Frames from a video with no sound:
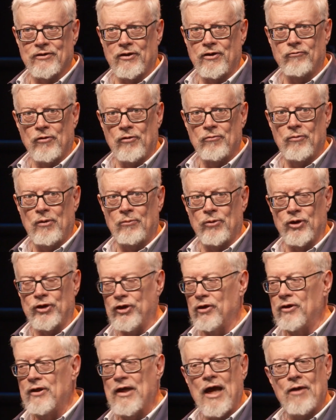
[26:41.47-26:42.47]
look, remember,
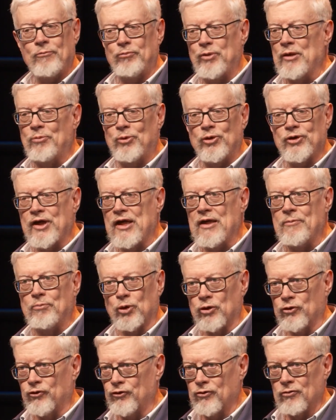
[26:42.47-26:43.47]
you're not people
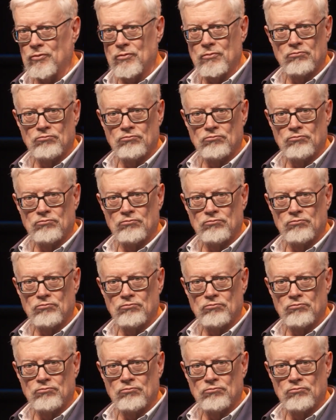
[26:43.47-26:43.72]
keepers.